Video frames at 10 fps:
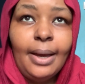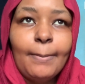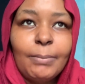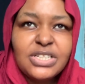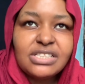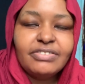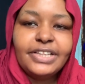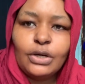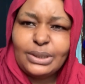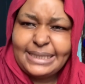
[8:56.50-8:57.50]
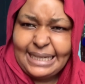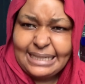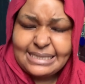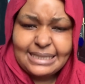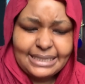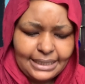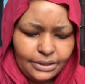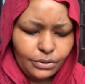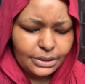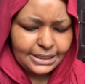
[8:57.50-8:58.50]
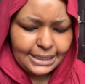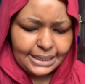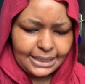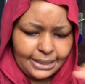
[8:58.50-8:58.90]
Most of the hotels that I got here